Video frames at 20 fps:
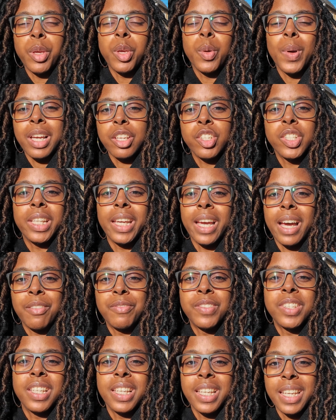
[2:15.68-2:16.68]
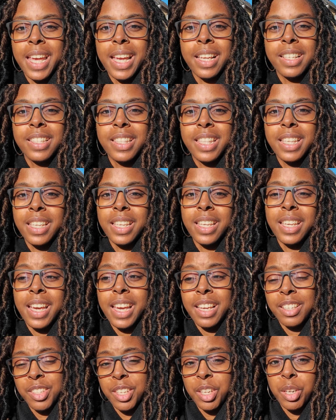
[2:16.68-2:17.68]
you actually have to connect the
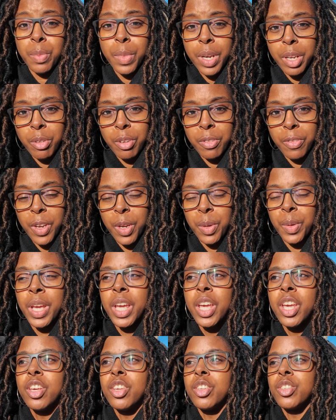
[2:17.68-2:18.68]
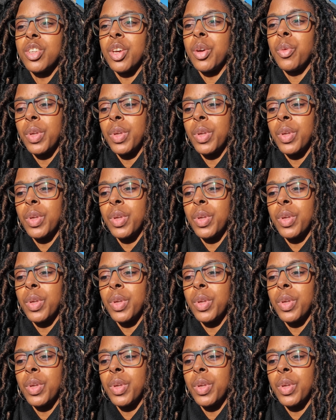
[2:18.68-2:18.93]
external microphone. So